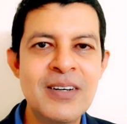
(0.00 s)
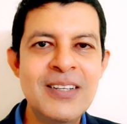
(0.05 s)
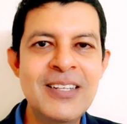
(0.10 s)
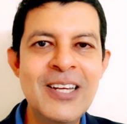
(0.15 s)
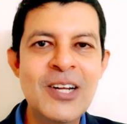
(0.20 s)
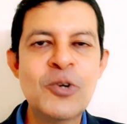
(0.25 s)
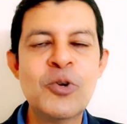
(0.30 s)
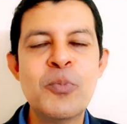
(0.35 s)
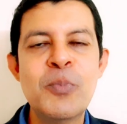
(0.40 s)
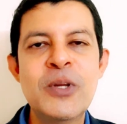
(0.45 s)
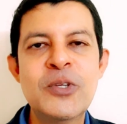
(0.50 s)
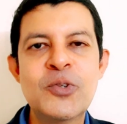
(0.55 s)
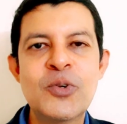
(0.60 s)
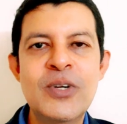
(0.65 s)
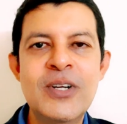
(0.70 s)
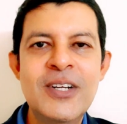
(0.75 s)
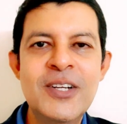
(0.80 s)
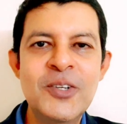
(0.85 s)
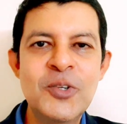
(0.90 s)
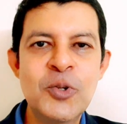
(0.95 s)
yield to
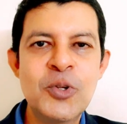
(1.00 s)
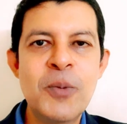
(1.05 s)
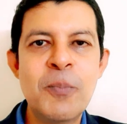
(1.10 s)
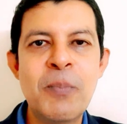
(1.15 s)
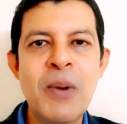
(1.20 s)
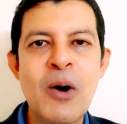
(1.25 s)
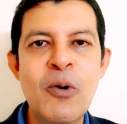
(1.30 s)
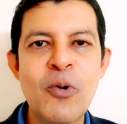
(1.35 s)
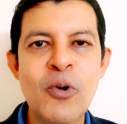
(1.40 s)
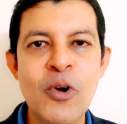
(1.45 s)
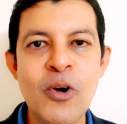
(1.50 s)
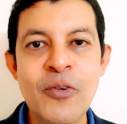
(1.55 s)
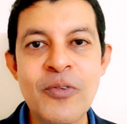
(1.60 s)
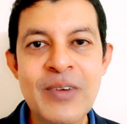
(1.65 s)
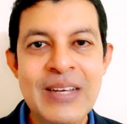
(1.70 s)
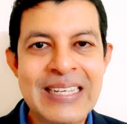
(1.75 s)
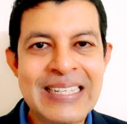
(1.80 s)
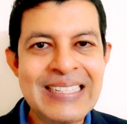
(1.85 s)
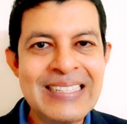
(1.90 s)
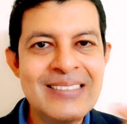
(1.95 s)
maturity to the power of
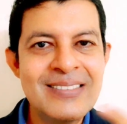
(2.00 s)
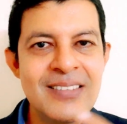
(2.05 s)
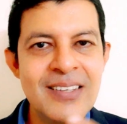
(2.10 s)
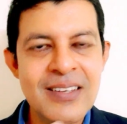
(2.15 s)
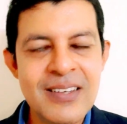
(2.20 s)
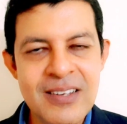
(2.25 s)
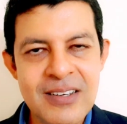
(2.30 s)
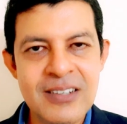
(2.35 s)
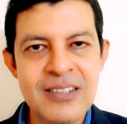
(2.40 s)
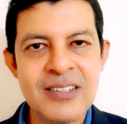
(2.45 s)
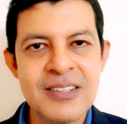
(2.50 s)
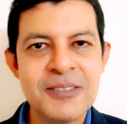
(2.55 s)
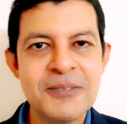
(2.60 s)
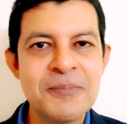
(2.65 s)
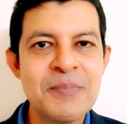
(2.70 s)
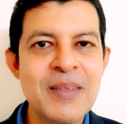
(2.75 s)
the year.